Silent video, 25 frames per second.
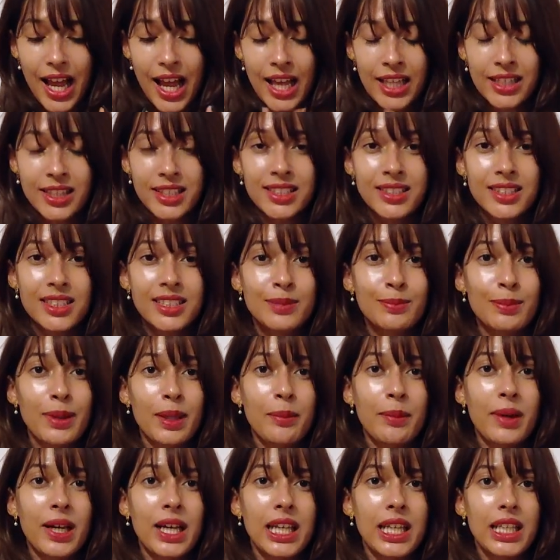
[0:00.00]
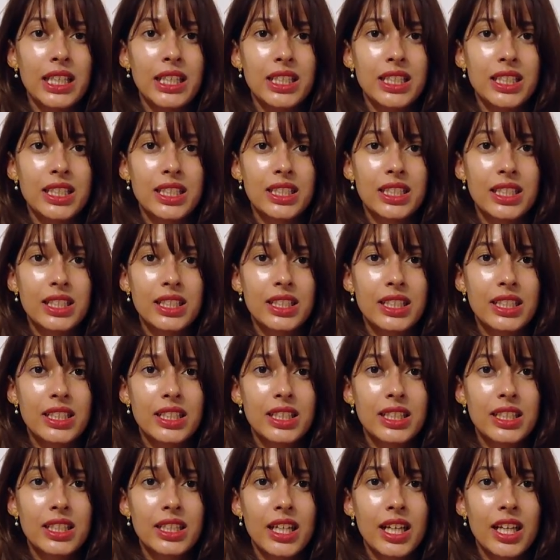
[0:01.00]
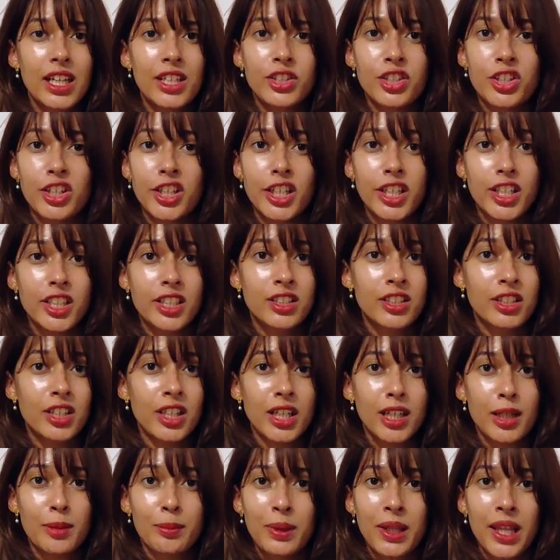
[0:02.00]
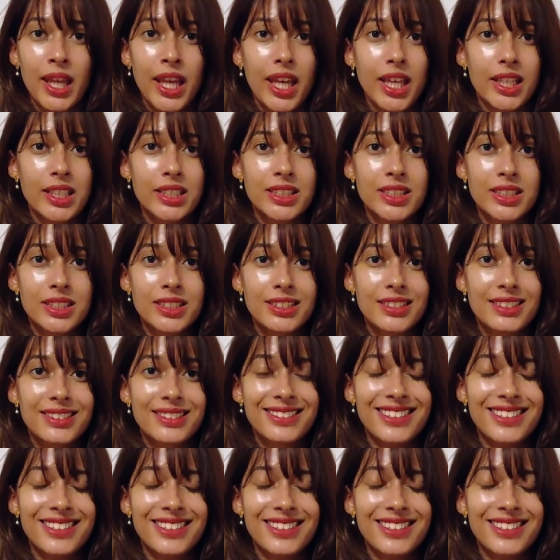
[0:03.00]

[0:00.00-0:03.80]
And this is my mind. A dark, dark place.